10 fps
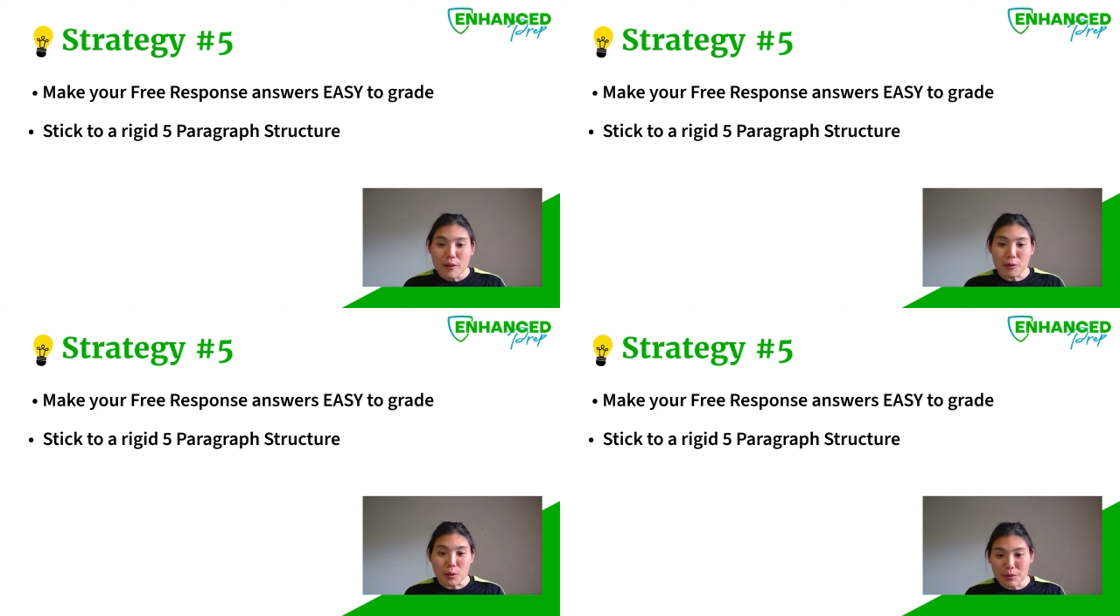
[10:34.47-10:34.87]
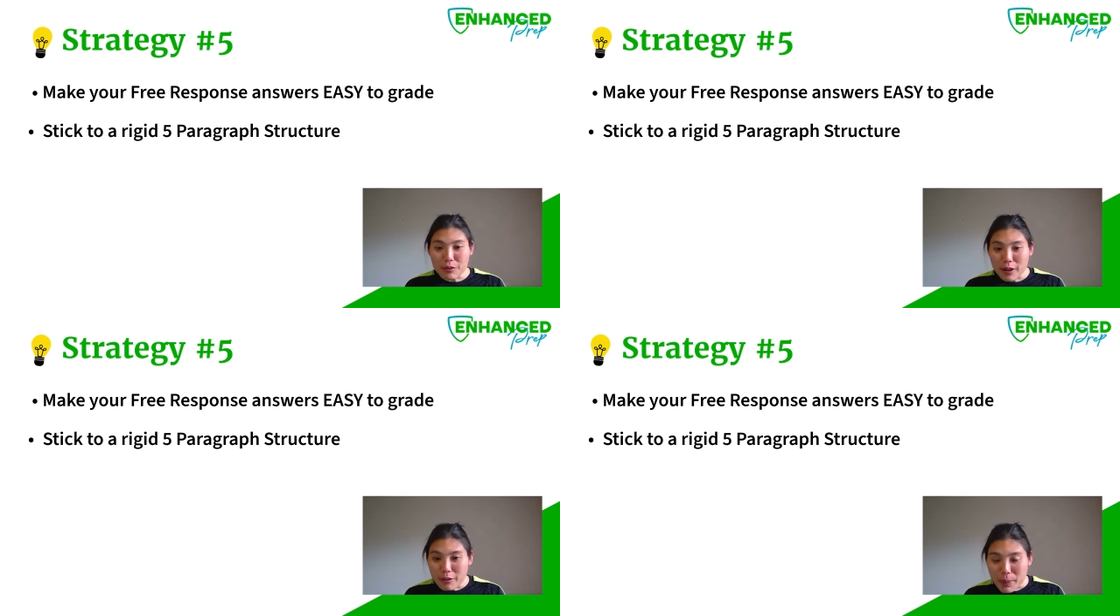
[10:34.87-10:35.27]
4 to
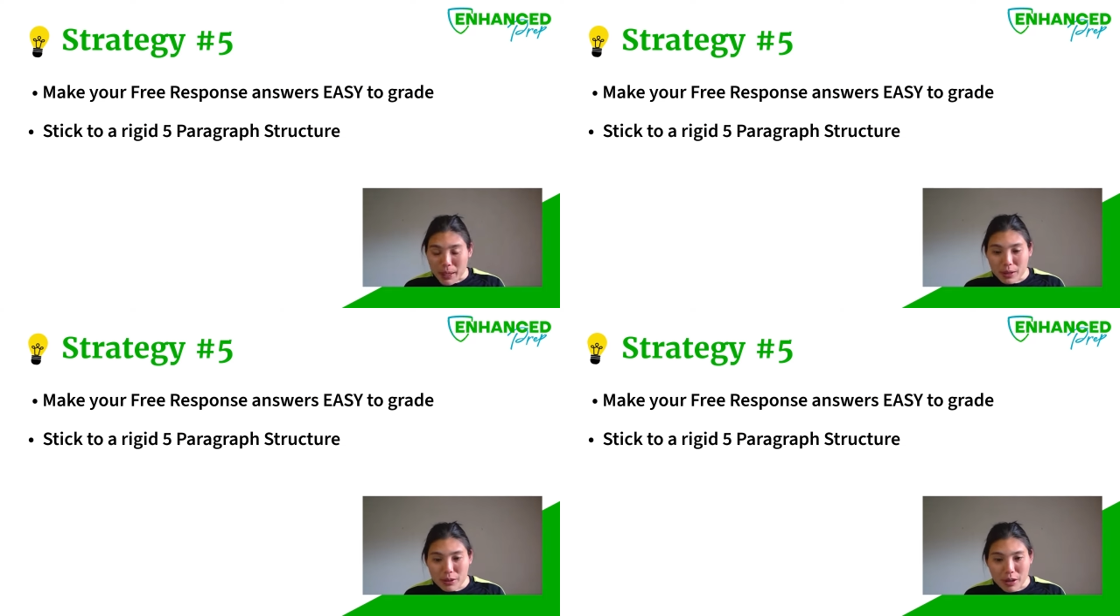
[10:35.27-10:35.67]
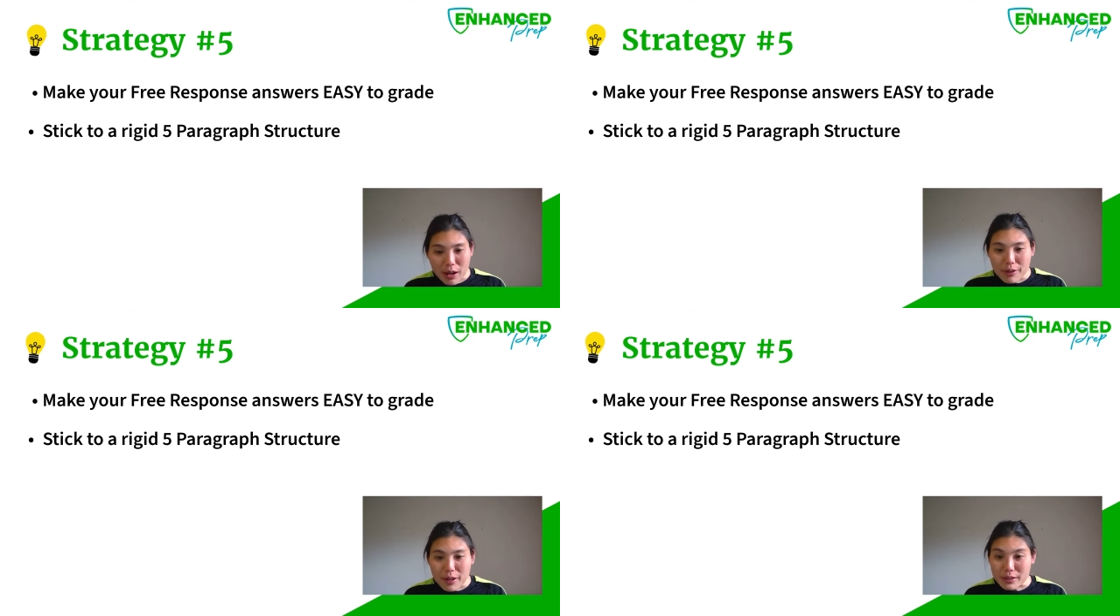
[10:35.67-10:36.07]
5
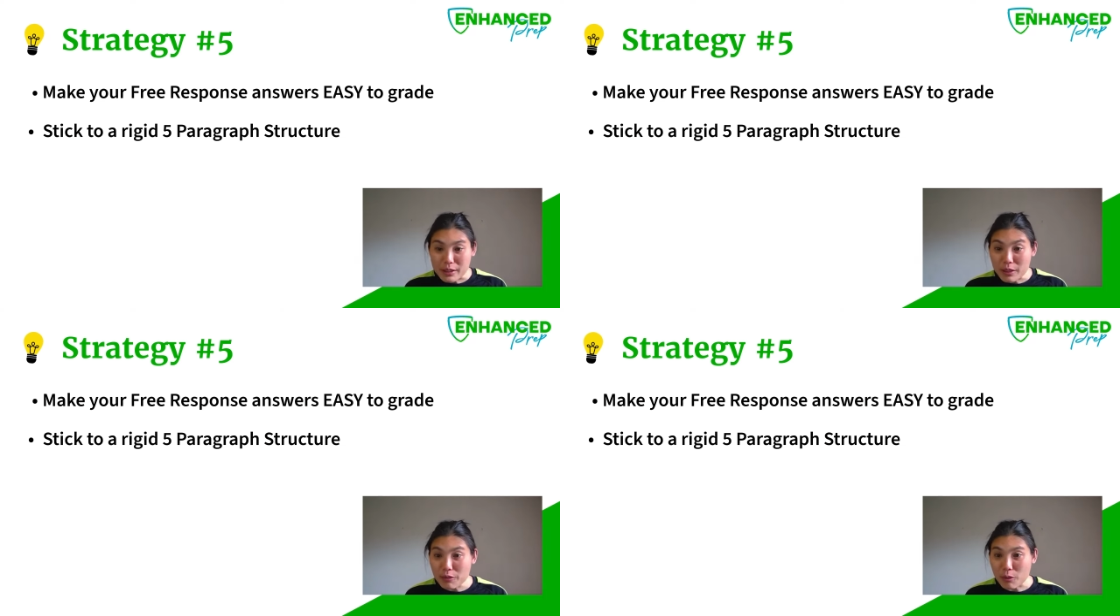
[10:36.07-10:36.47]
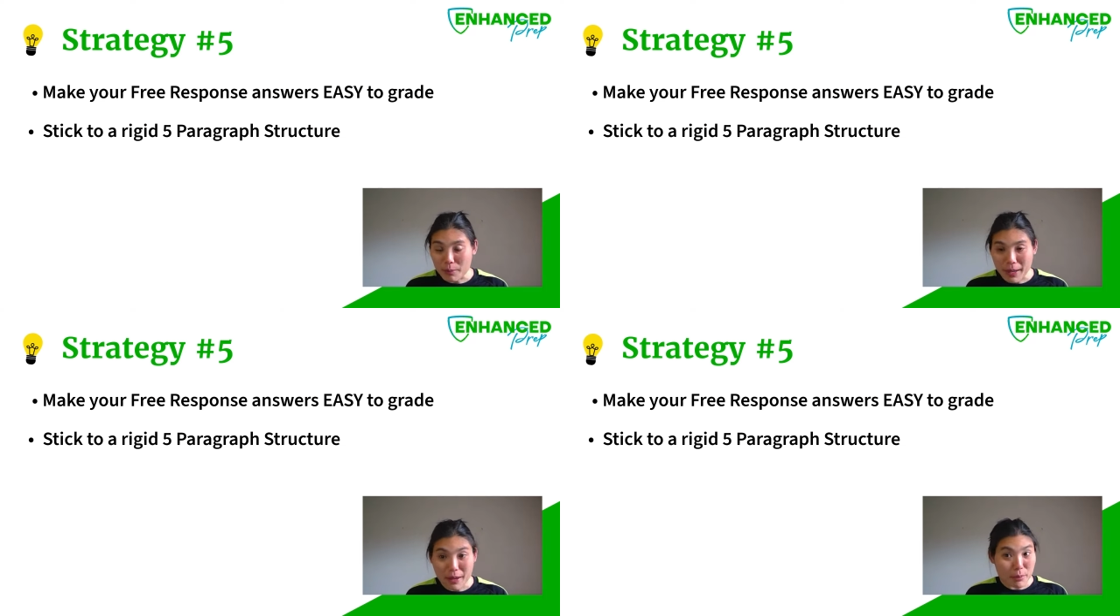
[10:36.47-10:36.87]
paragraph essay
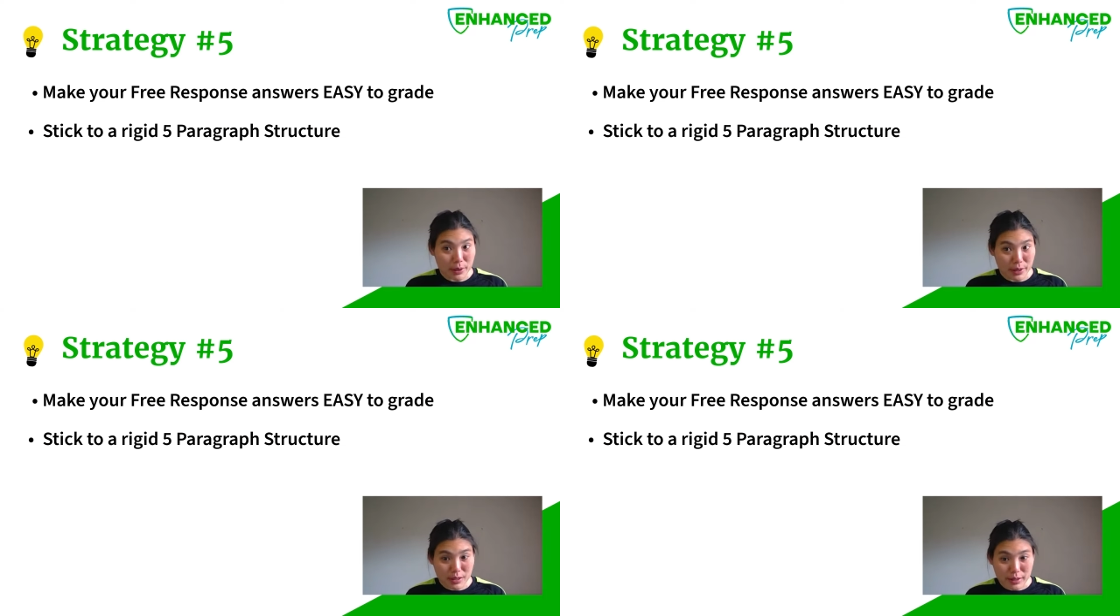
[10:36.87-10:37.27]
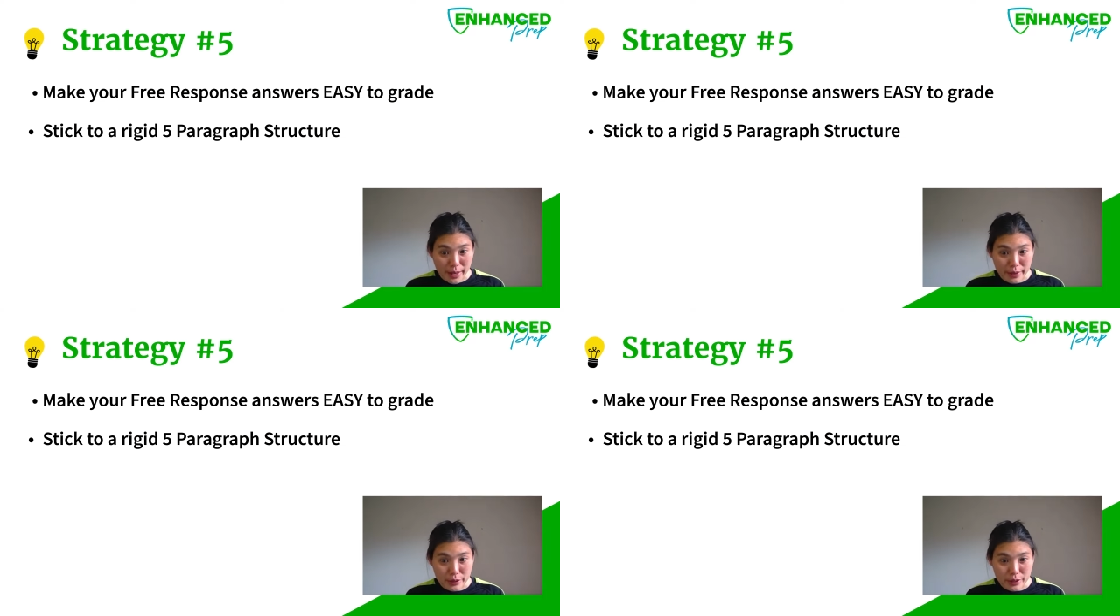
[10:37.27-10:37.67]
format, pretty
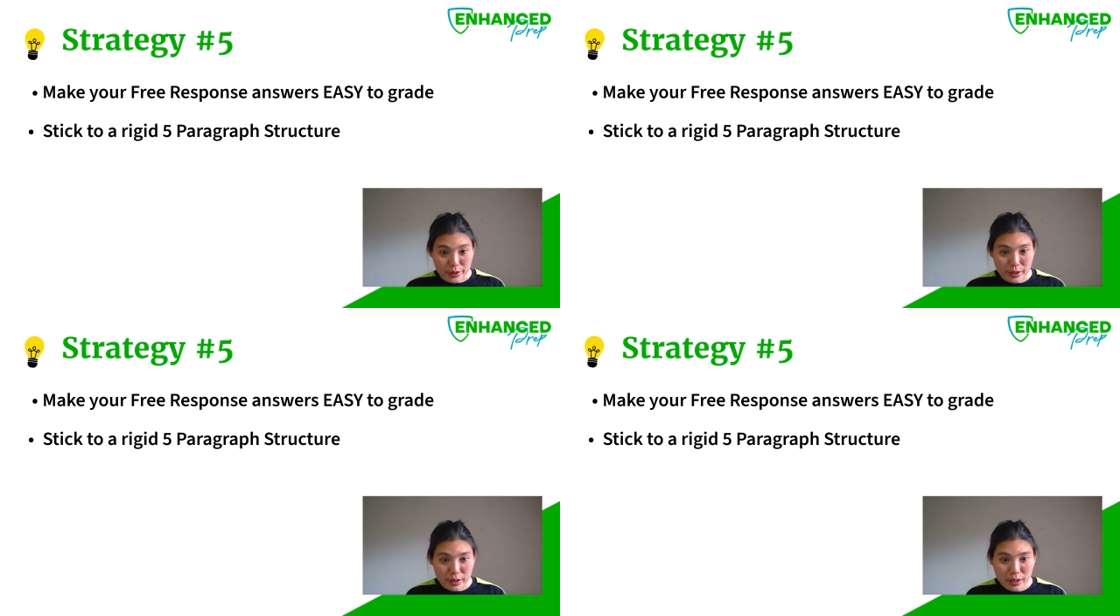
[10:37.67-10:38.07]
standard.